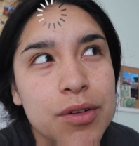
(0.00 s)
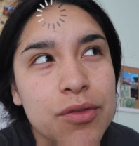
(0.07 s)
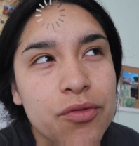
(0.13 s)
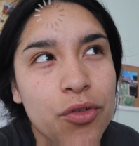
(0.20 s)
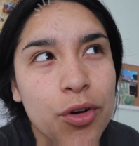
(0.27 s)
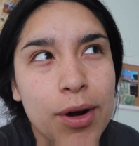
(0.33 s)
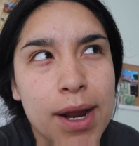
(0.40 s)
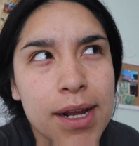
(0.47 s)

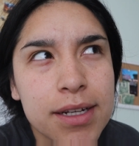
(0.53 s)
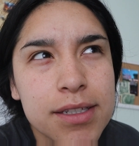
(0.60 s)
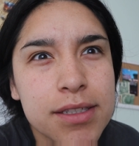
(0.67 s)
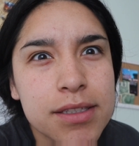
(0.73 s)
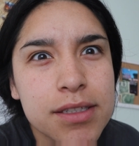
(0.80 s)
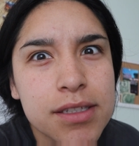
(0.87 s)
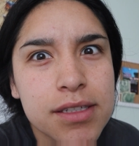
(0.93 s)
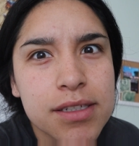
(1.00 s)

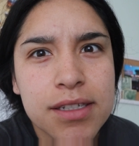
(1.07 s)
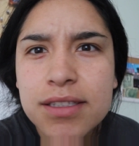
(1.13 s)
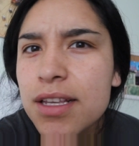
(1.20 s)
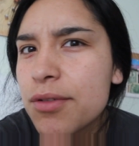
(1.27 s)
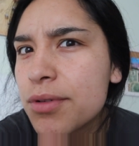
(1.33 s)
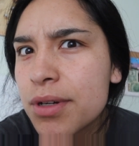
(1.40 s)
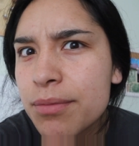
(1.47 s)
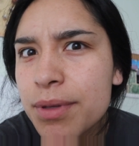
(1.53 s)
forex because i
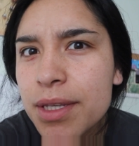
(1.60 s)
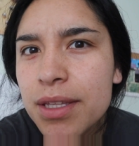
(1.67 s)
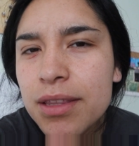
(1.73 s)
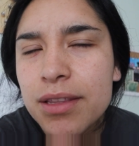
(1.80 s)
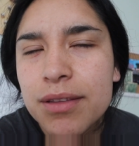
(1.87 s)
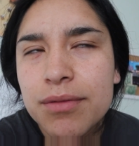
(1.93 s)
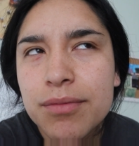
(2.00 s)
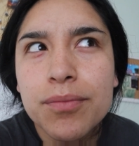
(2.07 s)
want to be
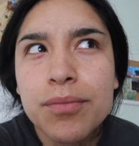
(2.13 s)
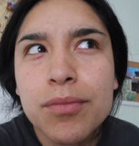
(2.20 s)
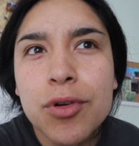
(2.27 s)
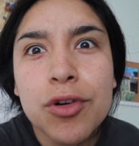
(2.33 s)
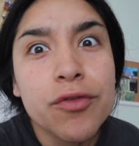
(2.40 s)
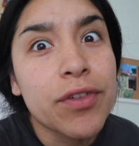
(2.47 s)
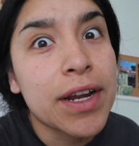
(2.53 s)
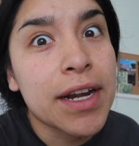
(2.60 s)

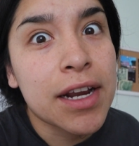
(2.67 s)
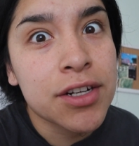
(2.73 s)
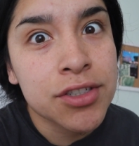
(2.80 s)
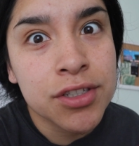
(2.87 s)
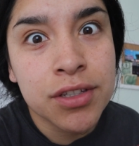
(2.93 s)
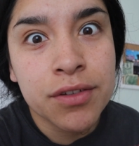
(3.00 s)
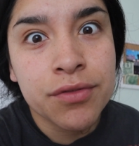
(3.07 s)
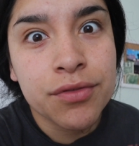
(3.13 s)
more
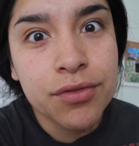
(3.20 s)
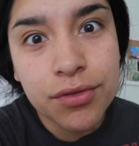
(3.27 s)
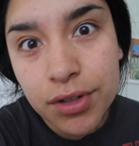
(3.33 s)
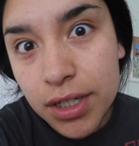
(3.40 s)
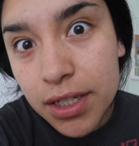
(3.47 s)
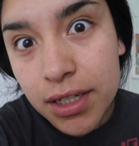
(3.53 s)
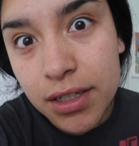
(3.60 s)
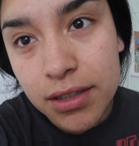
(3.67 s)
financially
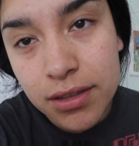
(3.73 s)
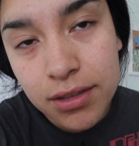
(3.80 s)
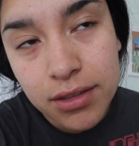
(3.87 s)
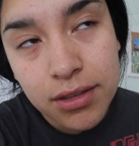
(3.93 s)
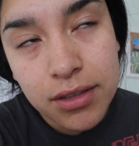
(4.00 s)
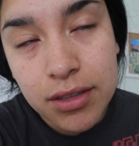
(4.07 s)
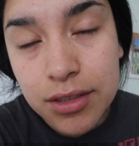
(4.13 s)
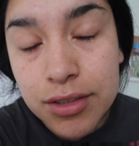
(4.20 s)
free
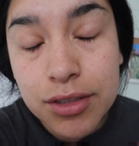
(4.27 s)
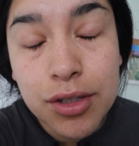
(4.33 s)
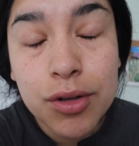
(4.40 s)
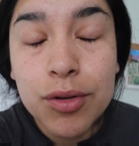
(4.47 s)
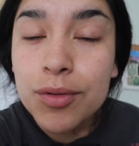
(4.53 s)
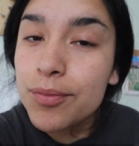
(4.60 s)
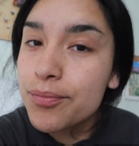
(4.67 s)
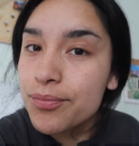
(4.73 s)

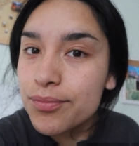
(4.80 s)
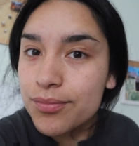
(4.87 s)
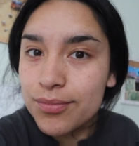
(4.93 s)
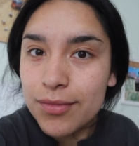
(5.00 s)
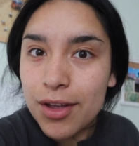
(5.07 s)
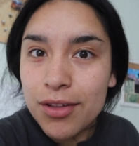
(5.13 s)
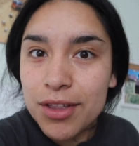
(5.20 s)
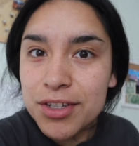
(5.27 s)
so
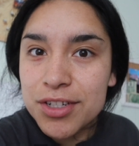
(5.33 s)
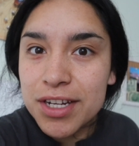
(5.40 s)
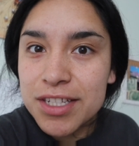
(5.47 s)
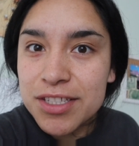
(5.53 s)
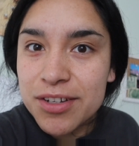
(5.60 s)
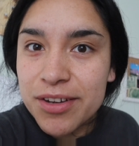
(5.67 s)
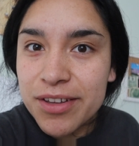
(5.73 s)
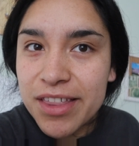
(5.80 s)
i'll let you
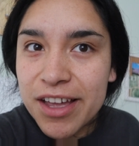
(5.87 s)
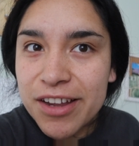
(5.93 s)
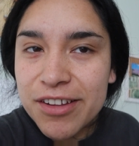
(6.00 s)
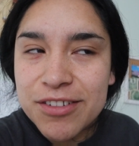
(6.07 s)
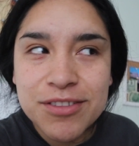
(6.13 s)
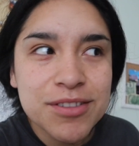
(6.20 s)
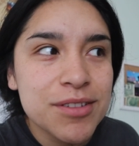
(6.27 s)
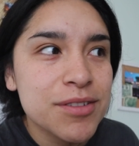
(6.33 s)
guys know how that
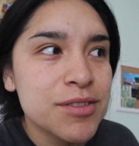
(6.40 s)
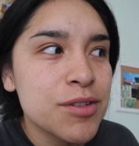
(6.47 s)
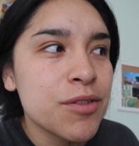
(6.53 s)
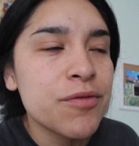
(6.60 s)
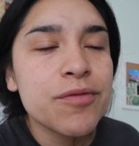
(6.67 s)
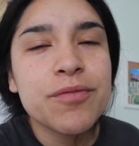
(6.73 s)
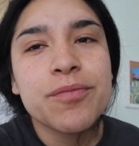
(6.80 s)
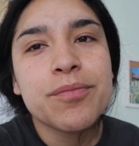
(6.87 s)
goes so
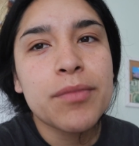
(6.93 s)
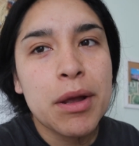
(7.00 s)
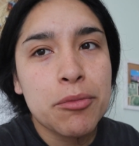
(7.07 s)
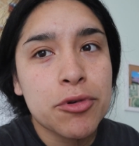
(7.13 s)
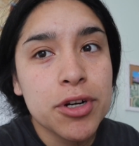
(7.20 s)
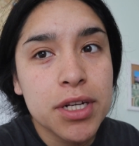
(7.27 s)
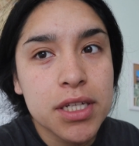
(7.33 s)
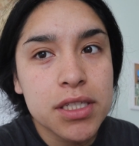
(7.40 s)
my
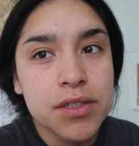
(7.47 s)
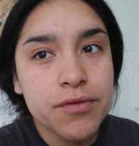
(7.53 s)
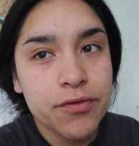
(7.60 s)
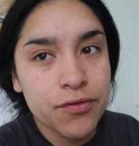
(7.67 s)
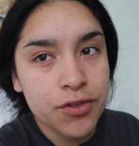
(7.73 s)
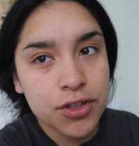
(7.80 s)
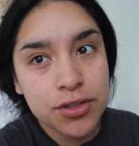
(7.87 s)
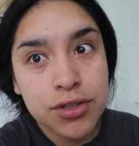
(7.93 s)
mornings
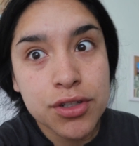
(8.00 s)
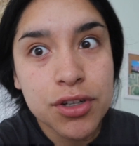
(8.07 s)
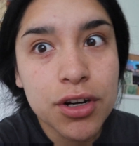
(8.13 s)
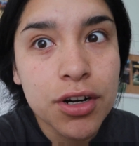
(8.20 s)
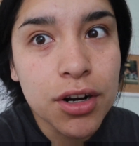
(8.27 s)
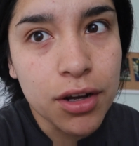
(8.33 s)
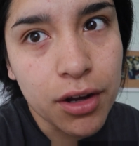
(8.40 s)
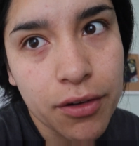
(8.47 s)
first
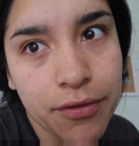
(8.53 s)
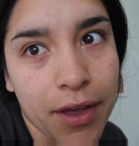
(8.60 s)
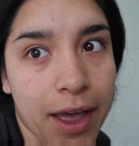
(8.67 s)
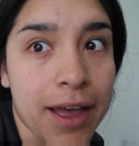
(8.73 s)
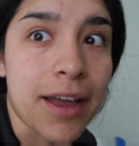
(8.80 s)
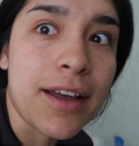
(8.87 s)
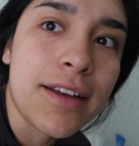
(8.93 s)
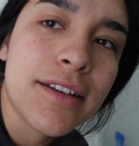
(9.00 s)
start off
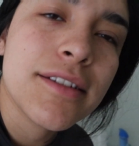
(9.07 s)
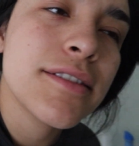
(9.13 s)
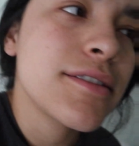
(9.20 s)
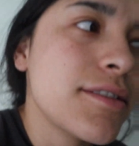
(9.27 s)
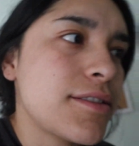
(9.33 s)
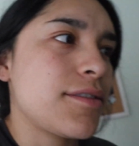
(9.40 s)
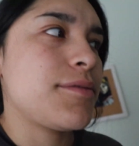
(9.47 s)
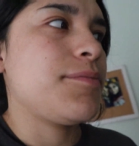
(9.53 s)

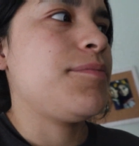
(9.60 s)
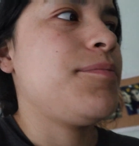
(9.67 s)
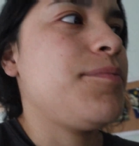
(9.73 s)
as